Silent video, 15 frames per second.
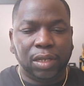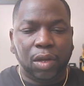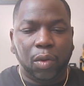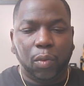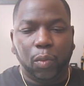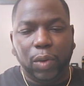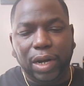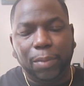
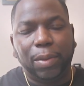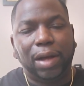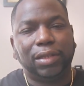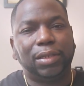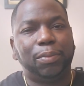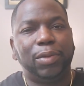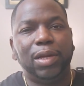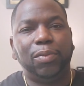What about
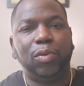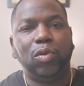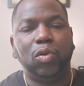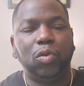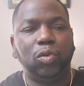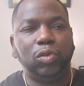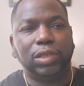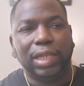the people
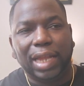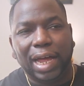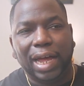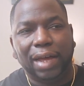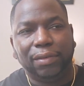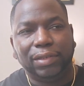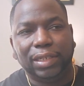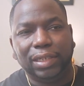whose
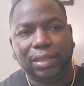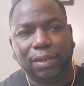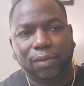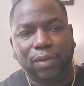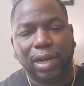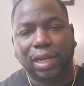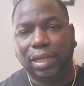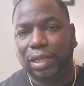lives he
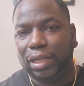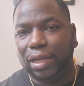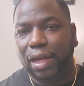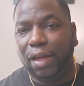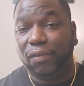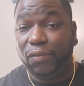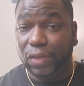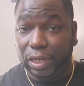directly
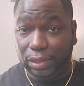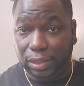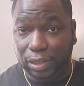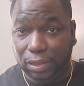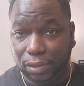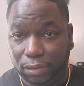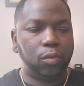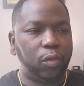
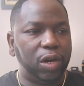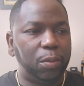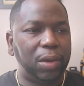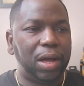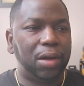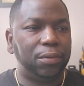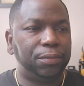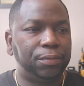affected? What
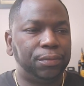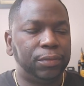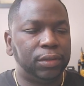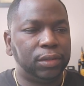about,